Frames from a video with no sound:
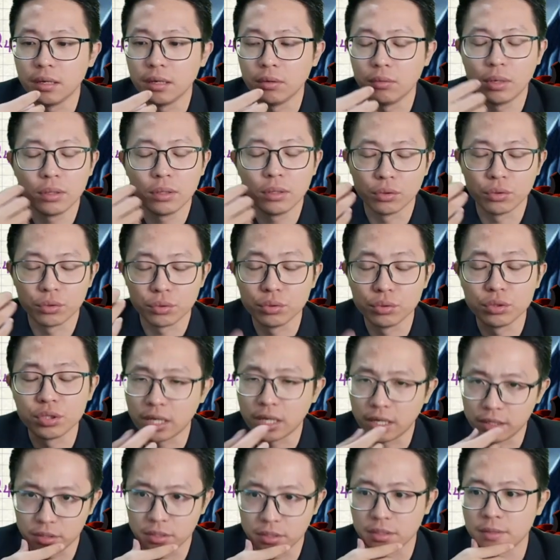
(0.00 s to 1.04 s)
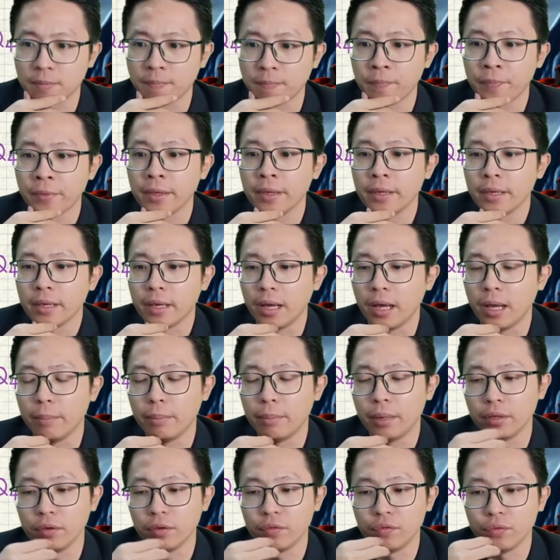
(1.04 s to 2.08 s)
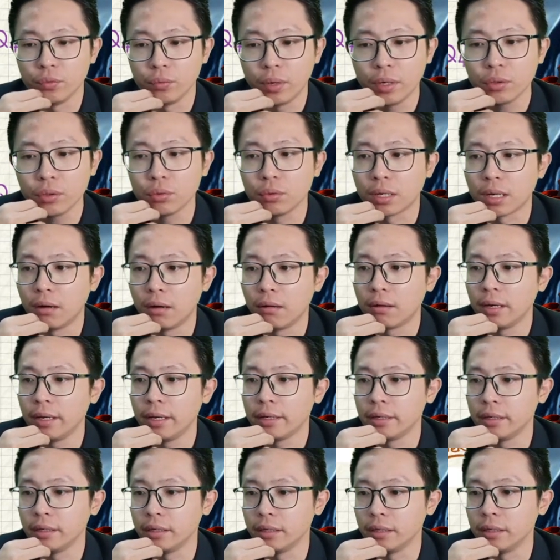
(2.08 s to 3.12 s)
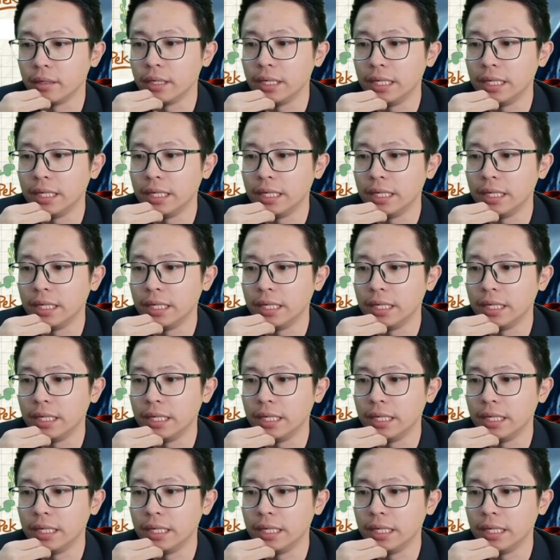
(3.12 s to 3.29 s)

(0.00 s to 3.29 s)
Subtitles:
one or two charges. But if you want to calculate the